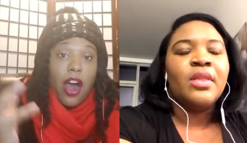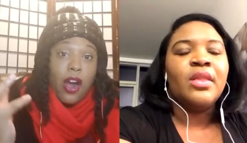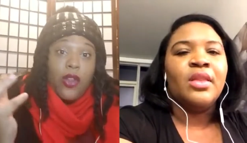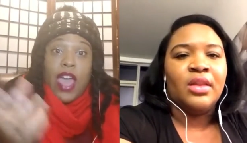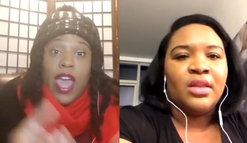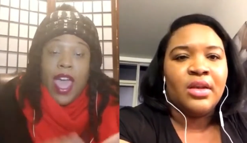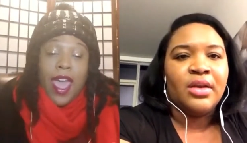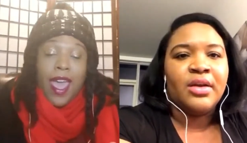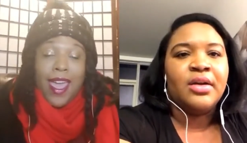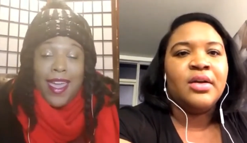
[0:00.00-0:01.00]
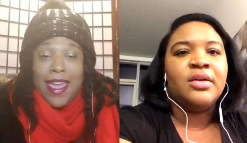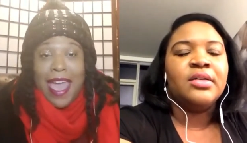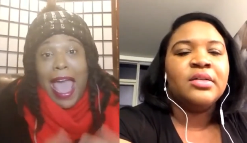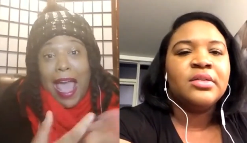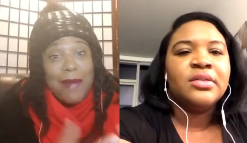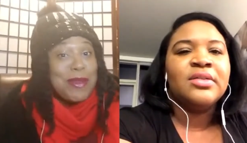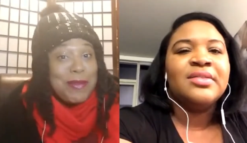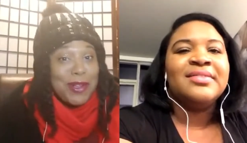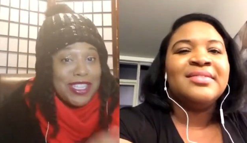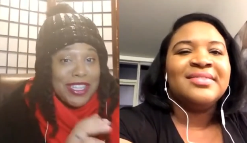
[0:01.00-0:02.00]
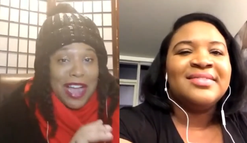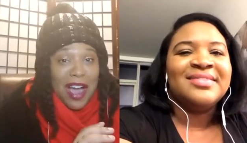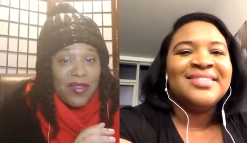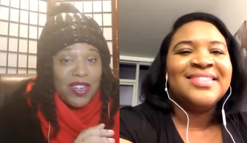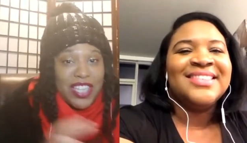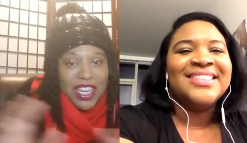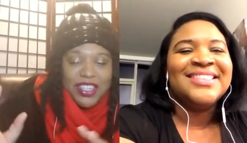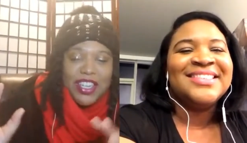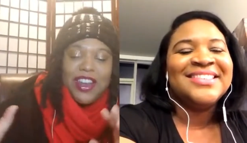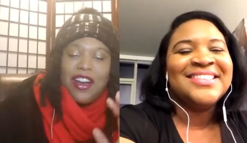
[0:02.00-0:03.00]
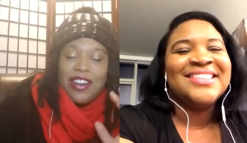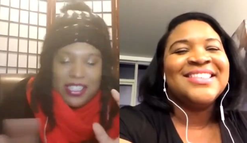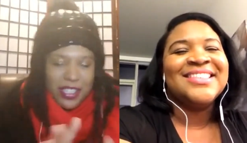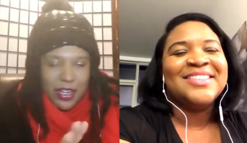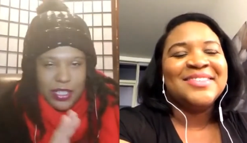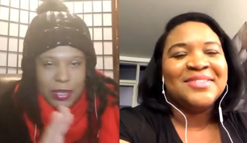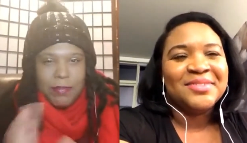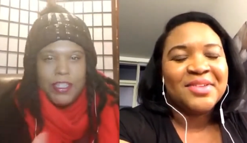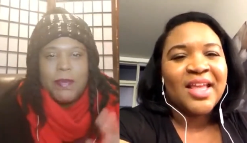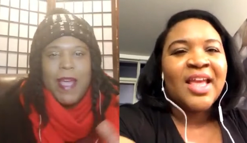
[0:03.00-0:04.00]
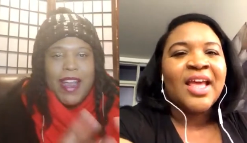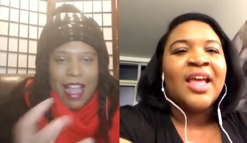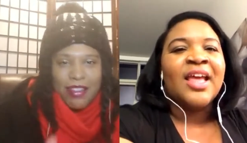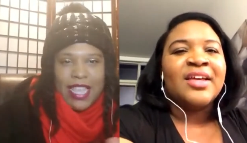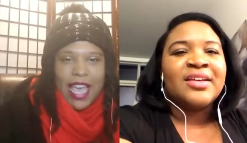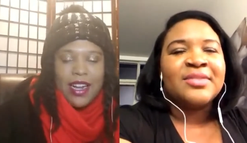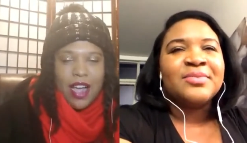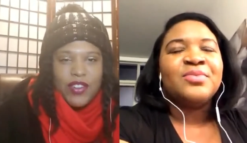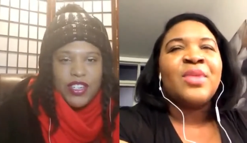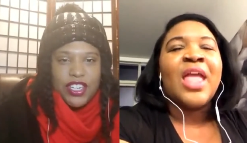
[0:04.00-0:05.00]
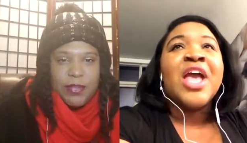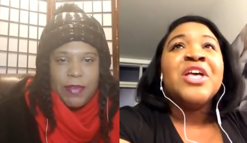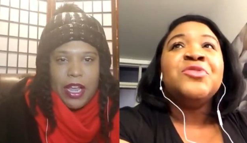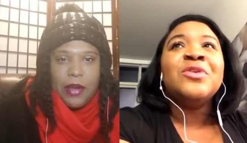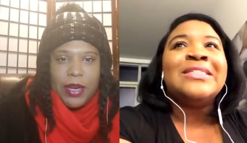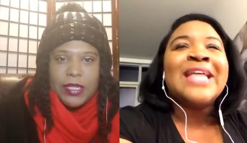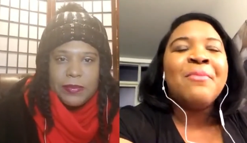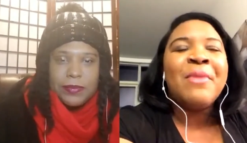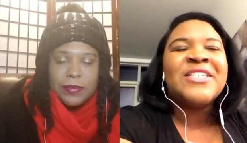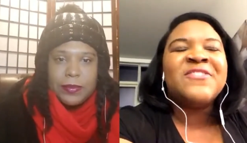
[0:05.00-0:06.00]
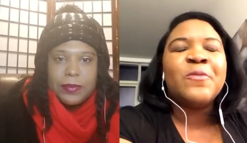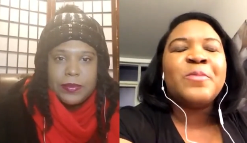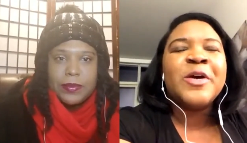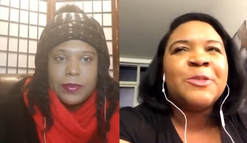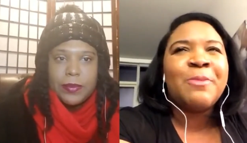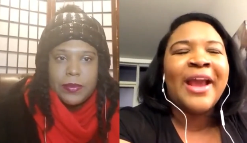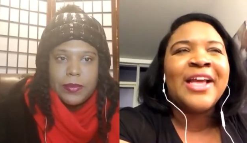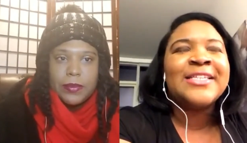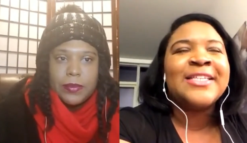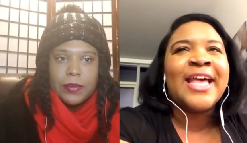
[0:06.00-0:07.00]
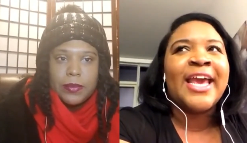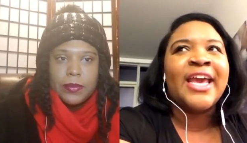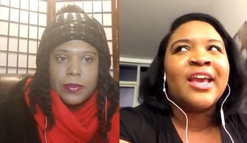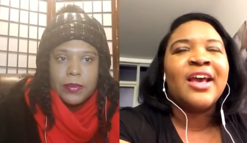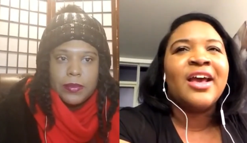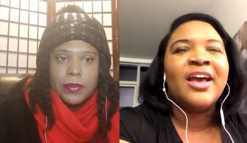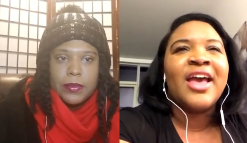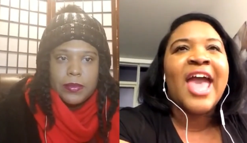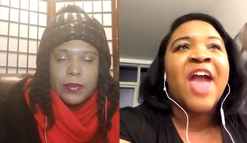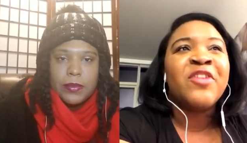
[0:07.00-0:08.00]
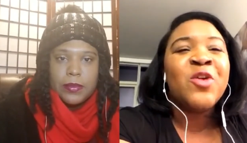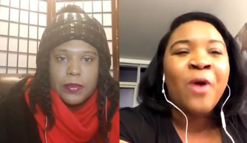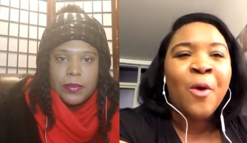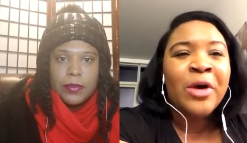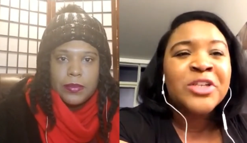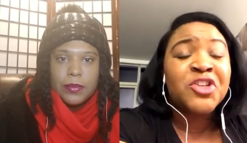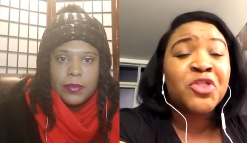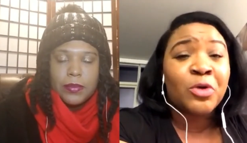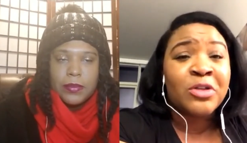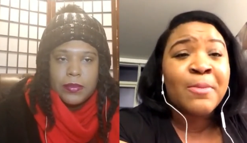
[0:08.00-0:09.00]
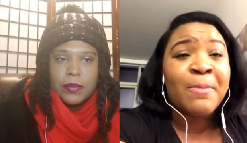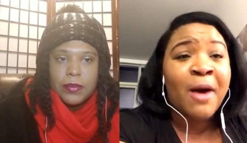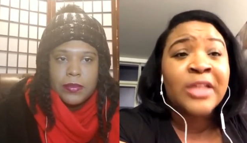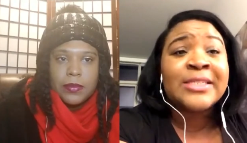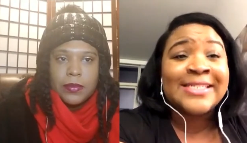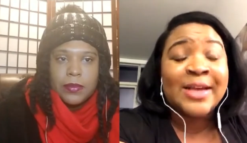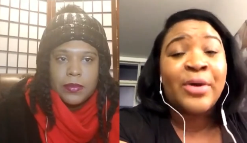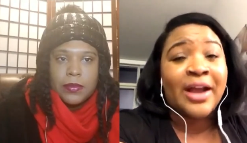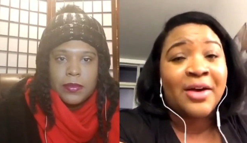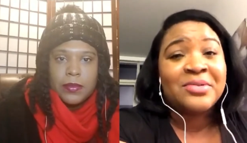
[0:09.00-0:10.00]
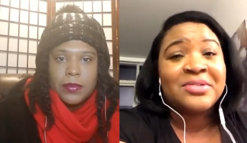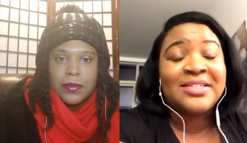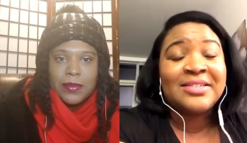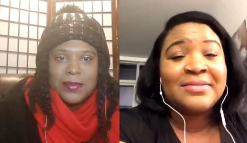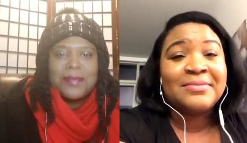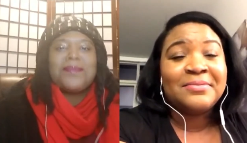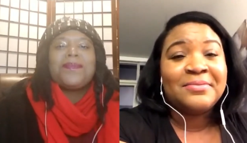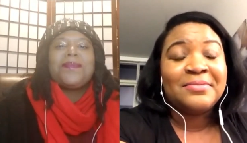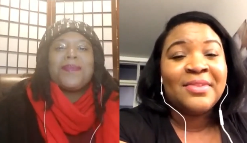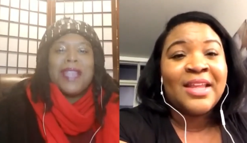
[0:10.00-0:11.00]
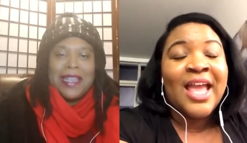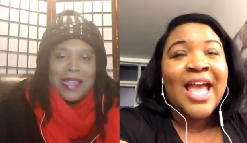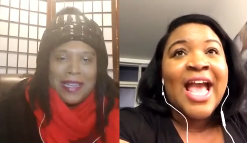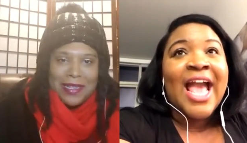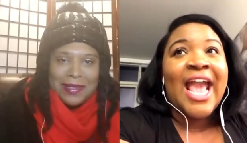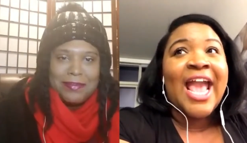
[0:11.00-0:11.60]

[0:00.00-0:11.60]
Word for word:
Speaker 1: are they amiable to the conversation? Or is there some pushback? How's that conversation been? So going? it's not
Speaker 2: much of a pushback. It's like everyone wants to throw the ball to someone else. Uh,